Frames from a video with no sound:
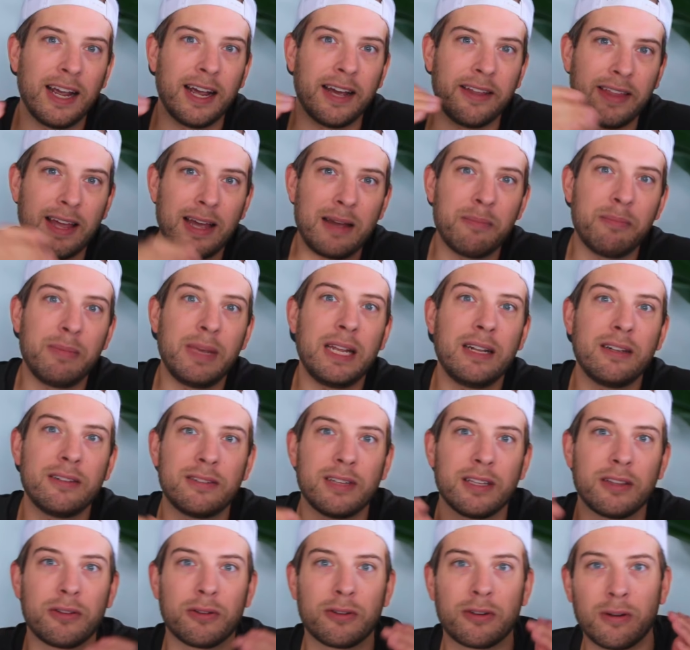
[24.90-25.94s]
And that means
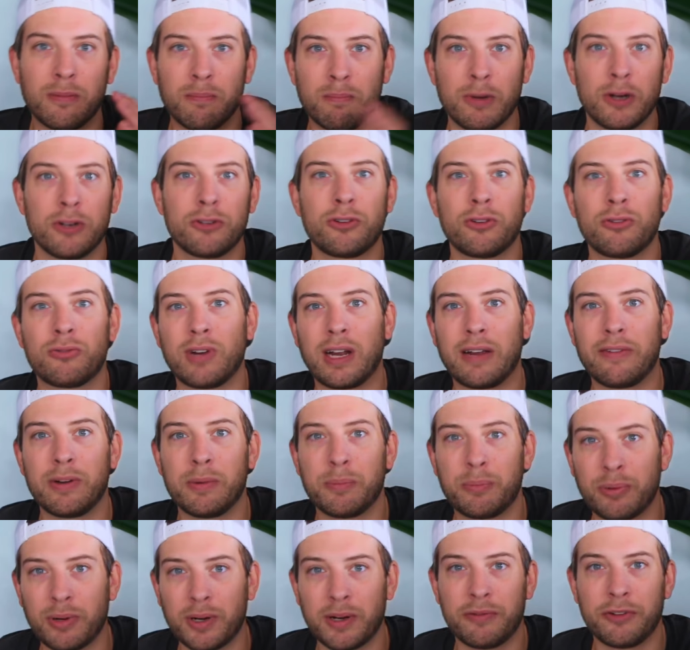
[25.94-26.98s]
that their commercial driving
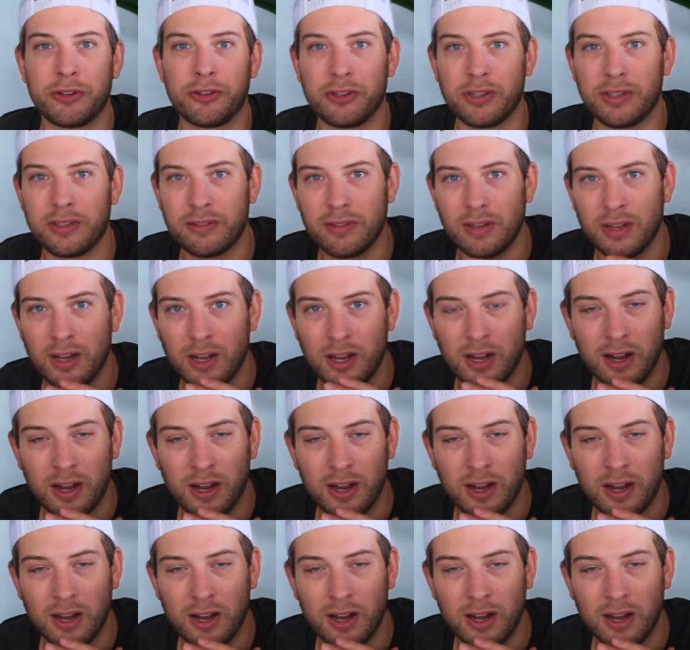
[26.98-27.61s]
privileges